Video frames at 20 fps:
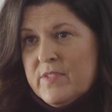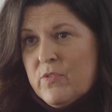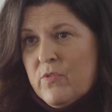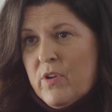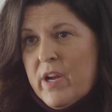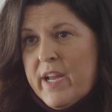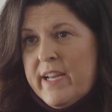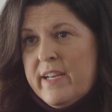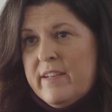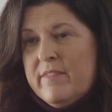
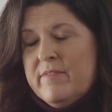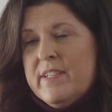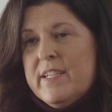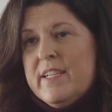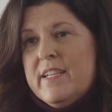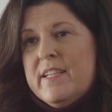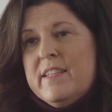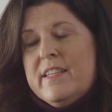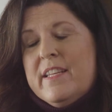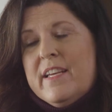right?
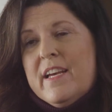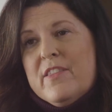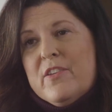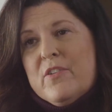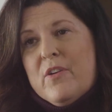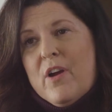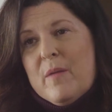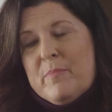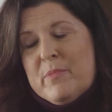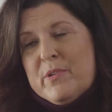The
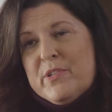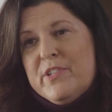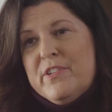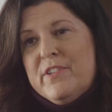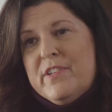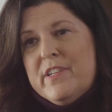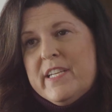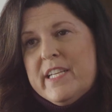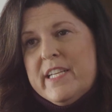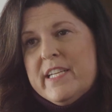other
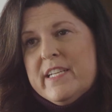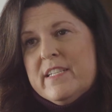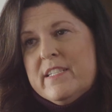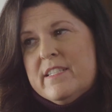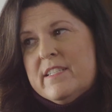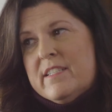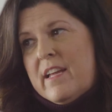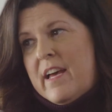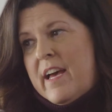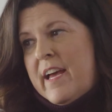opportunity
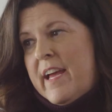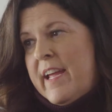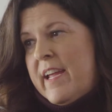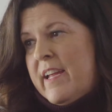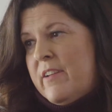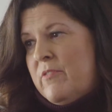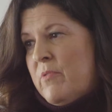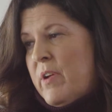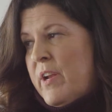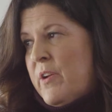is
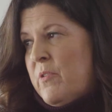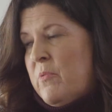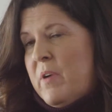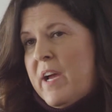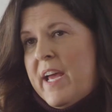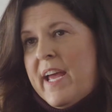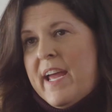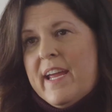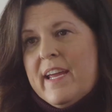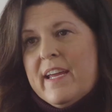I run
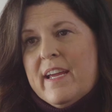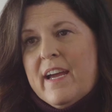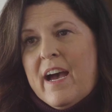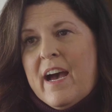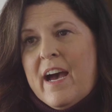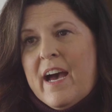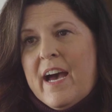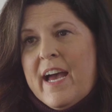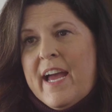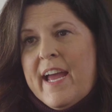away,
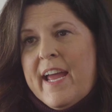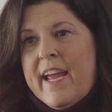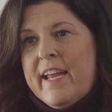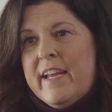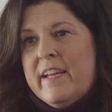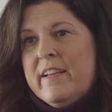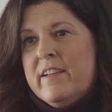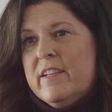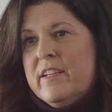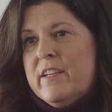
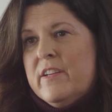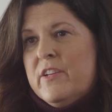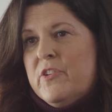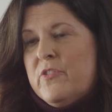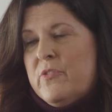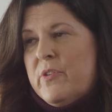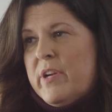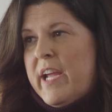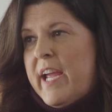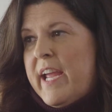I
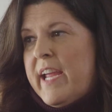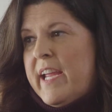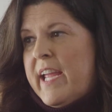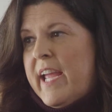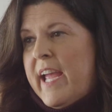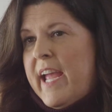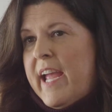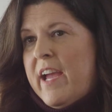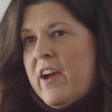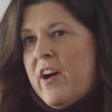create
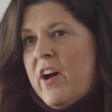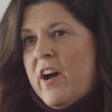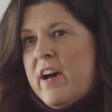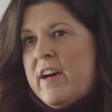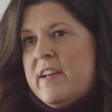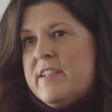chaos,